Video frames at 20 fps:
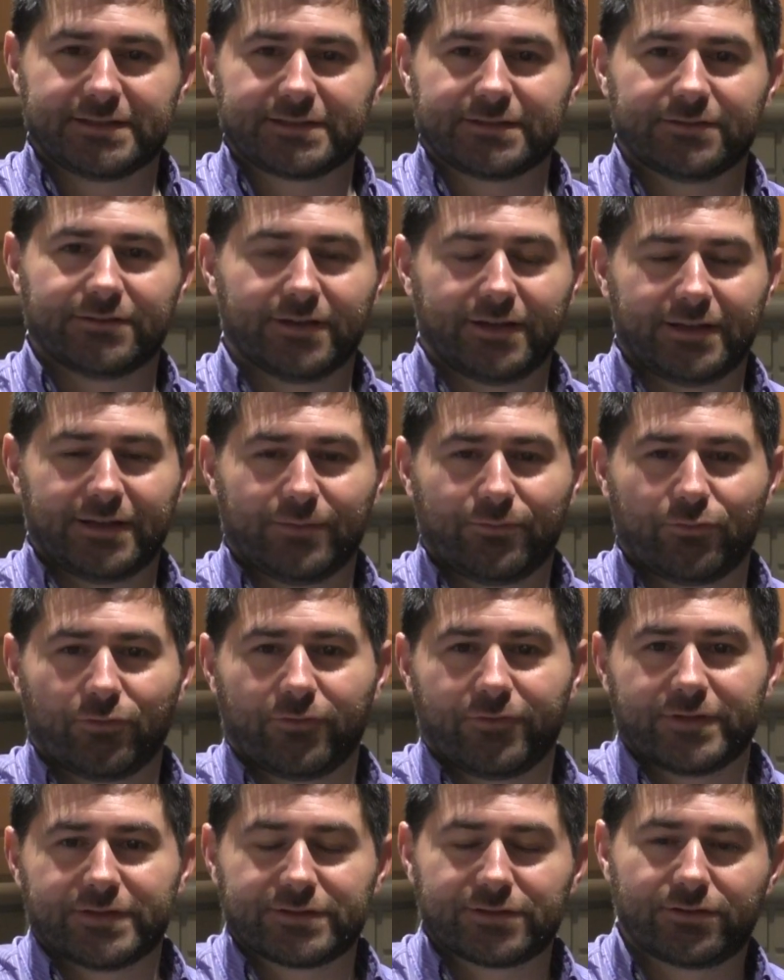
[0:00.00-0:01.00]
is a
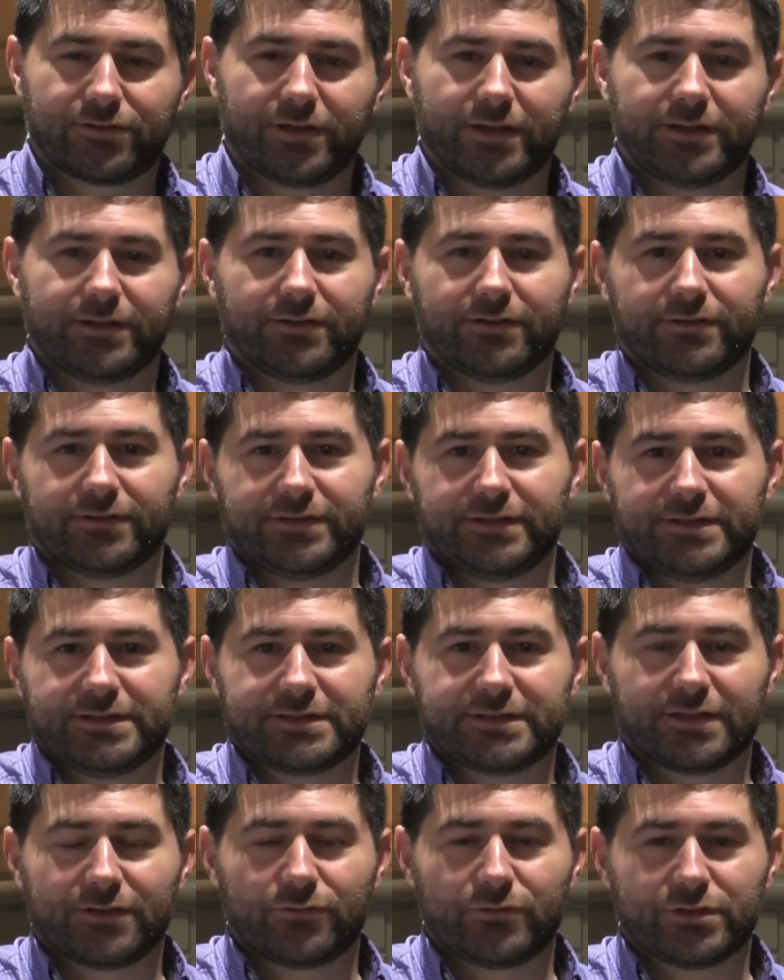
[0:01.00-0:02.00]
professor and a
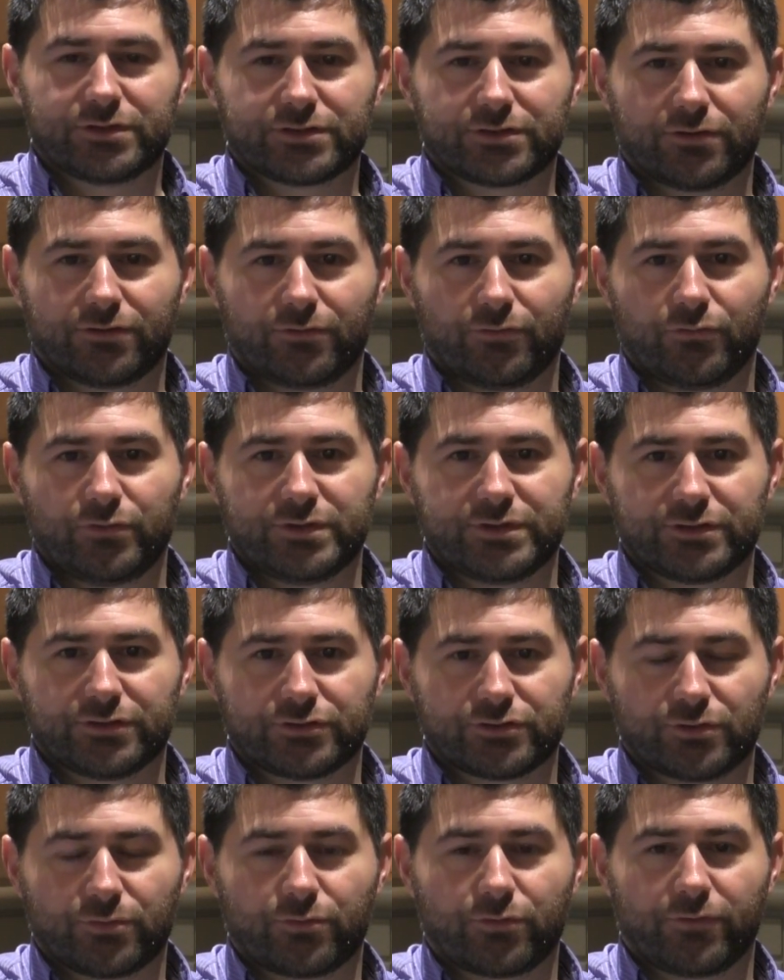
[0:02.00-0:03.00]
distinguished
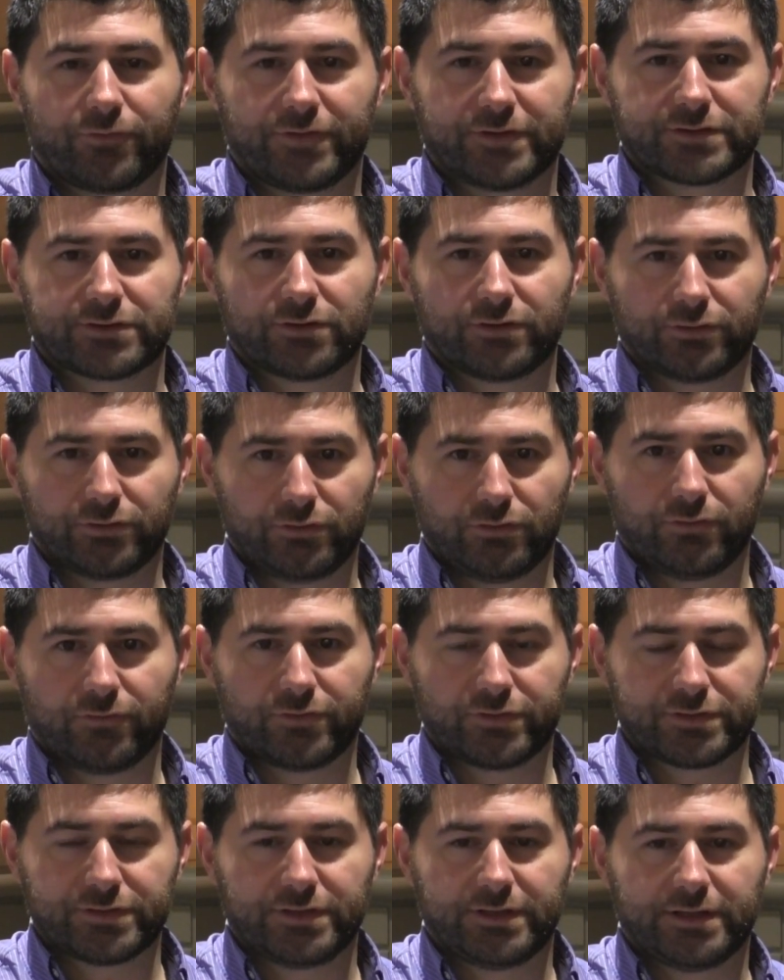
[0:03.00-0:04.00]
researcher professor at the
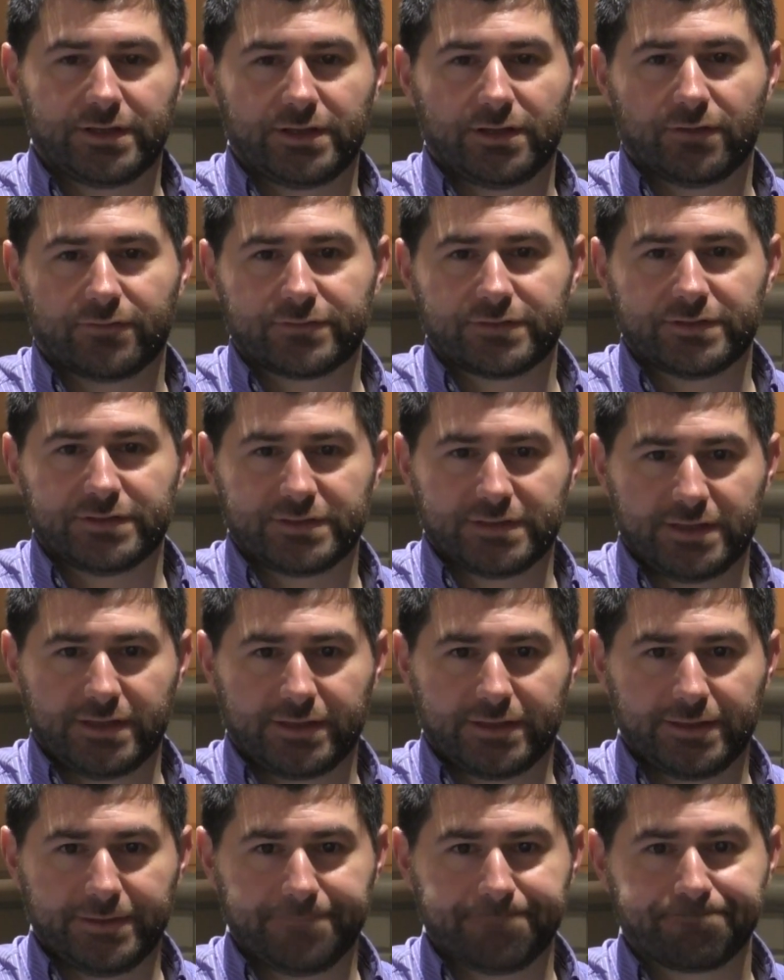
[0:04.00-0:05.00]
University of
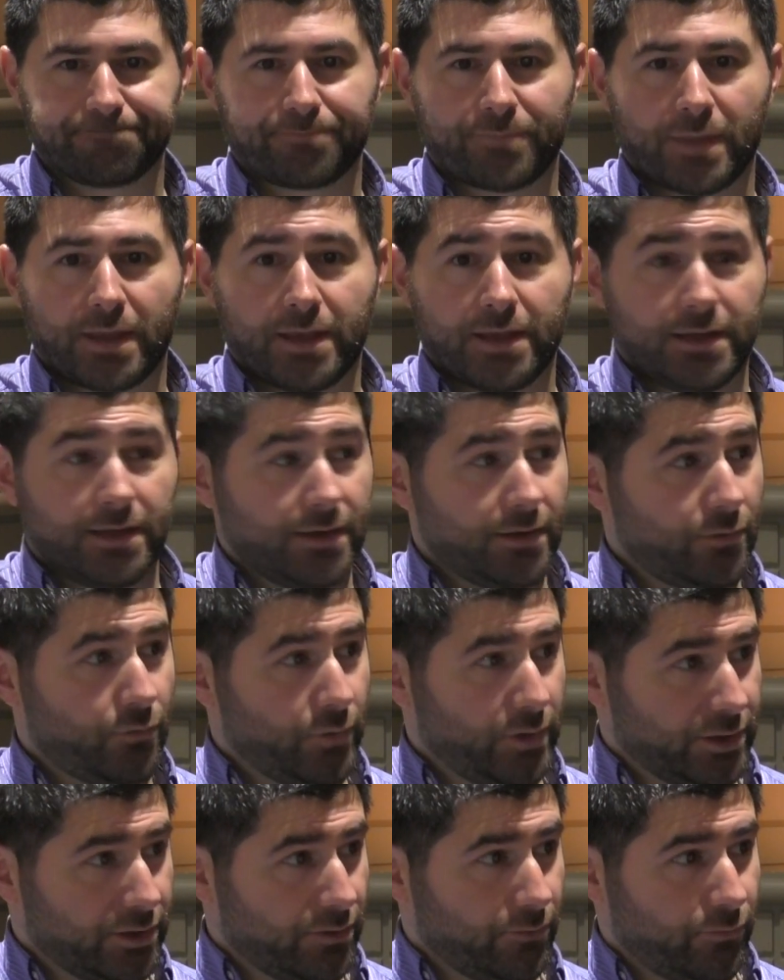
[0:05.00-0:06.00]
Cincinnati.
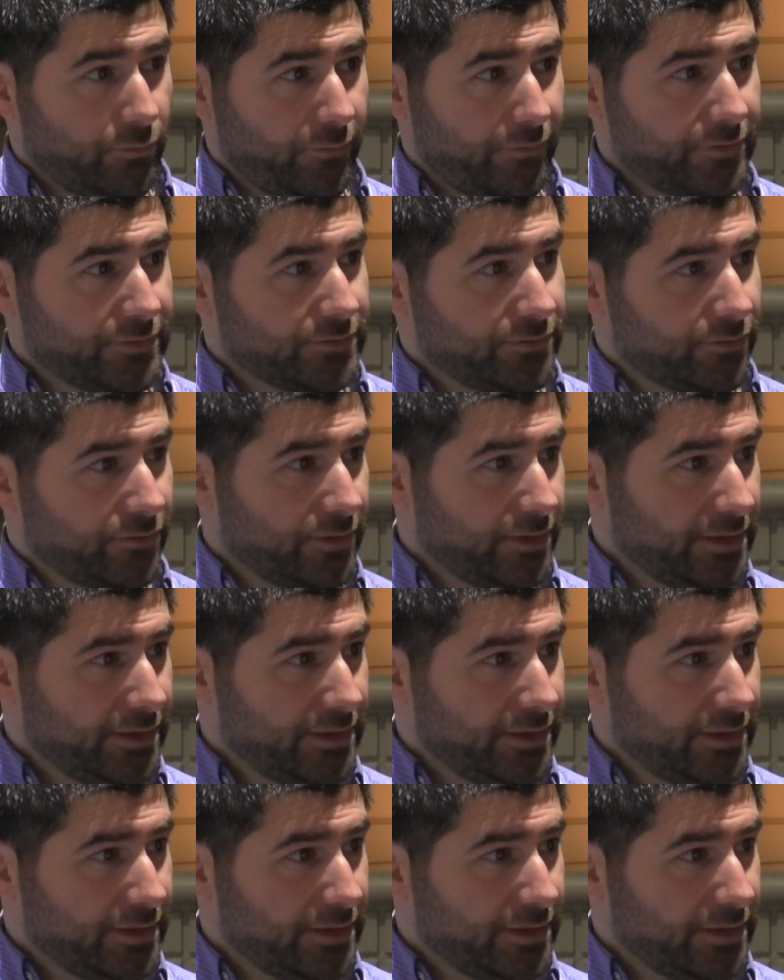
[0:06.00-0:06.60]
Welcome, Professor